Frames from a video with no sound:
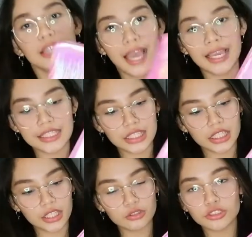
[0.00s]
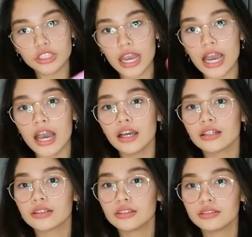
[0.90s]
guys, hindi ito siya
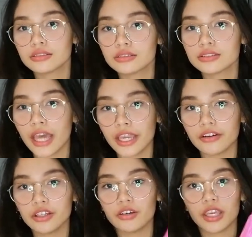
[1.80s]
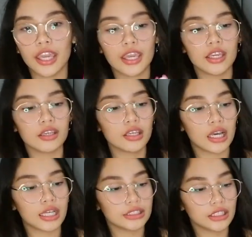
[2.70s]
diary, okay?
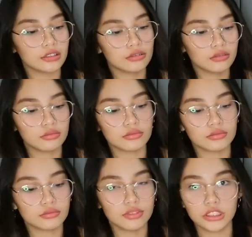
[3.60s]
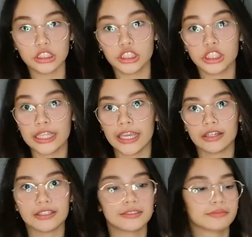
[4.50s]
As in, hindi siya
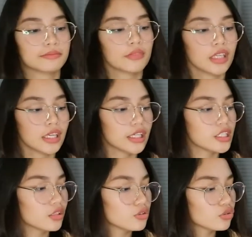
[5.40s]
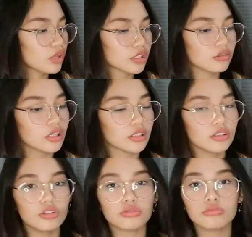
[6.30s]
diary. Sinusulat ko
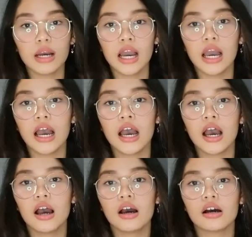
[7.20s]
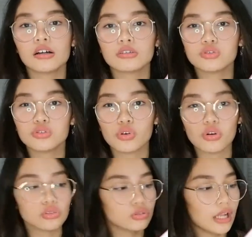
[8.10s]
lang yung mga gusto
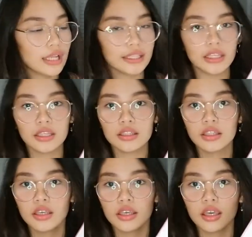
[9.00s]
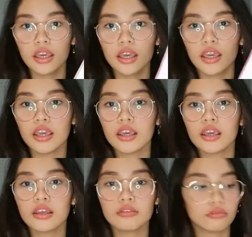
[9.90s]
kong sulatin
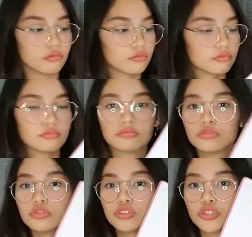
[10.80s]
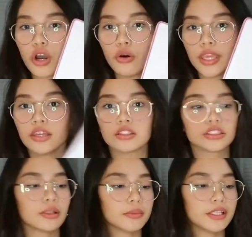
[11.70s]
and drawing or
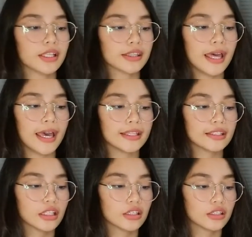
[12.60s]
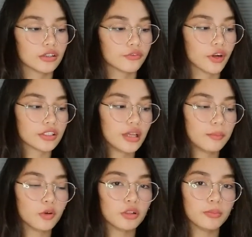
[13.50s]
something like that. For
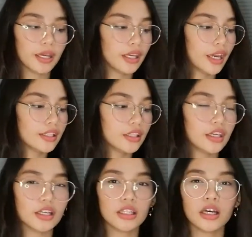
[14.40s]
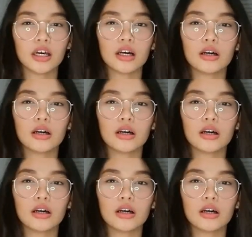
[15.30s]
example, may idea na